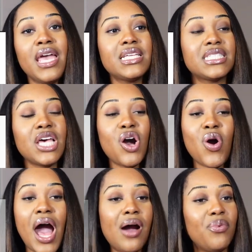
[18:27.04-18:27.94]
So
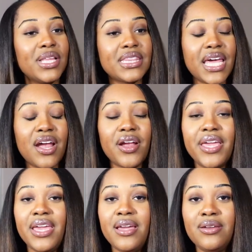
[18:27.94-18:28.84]
I went there,
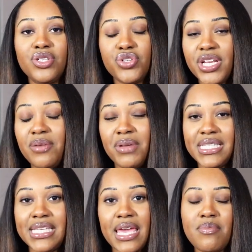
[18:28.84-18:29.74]
he treated me
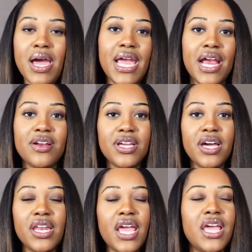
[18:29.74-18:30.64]
to get my hair
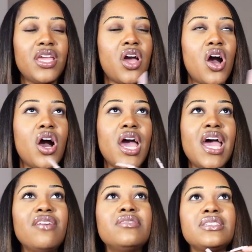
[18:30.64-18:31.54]
done, and y'all,
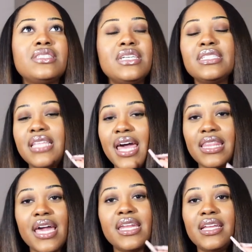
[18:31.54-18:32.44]
ever since that
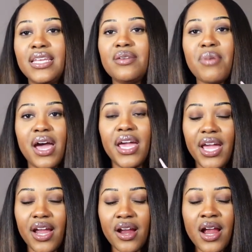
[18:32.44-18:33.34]
lady did my
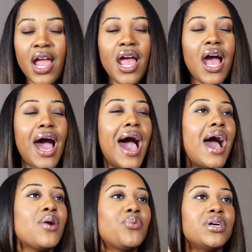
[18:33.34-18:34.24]
hair,
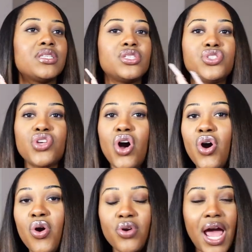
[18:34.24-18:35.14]
I was
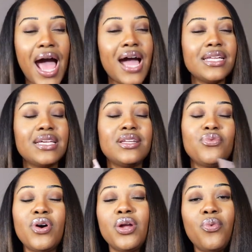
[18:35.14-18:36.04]
sold. I
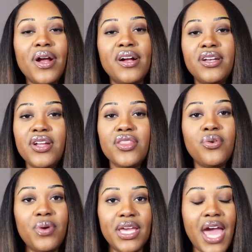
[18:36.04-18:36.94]
didn't want to wear another
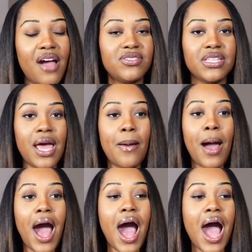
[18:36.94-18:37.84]
wig after that.
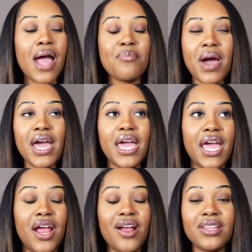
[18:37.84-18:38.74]
My
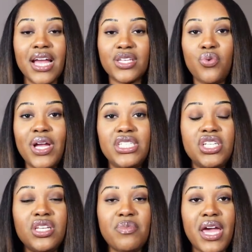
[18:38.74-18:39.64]
hair, like the way
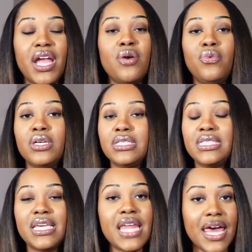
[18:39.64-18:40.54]
she did my hair, was
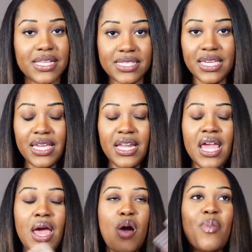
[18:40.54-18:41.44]
10 out of 10.
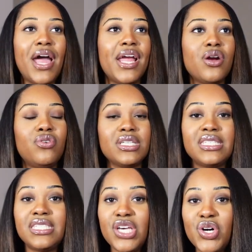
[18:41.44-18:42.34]
My hair was
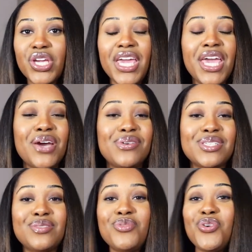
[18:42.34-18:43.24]
silky, it
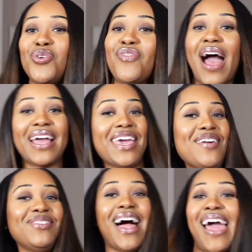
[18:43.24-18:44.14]
was smooth. I
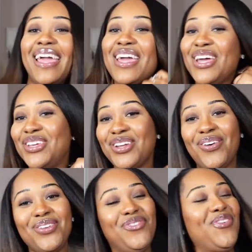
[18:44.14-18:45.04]
kept, like, you know
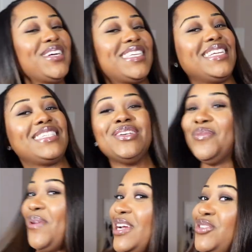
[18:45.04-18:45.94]
when you first get a silk
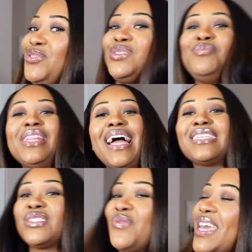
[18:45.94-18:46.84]
press, you just be like
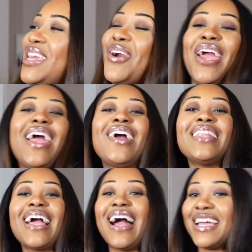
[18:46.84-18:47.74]
swinging your hair.
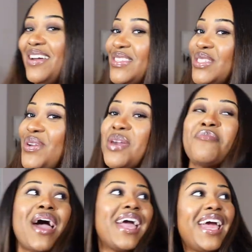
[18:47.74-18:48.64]
Like, I kept swinging
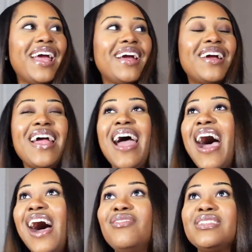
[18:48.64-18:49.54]
my hair.
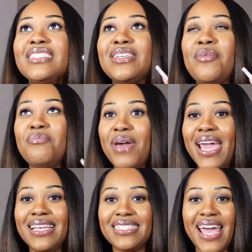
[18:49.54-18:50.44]
I was just
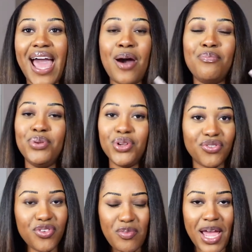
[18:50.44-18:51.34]
amazed at how
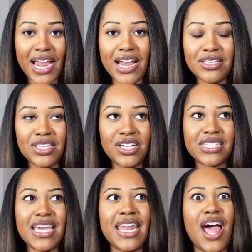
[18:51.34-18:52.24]
beautiful my hair
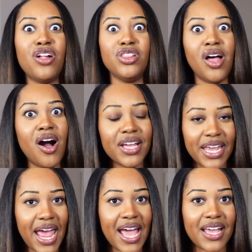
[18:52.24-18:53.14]
looked and how long
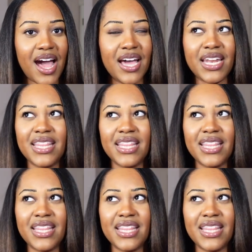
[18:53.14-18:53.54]
it had gotten.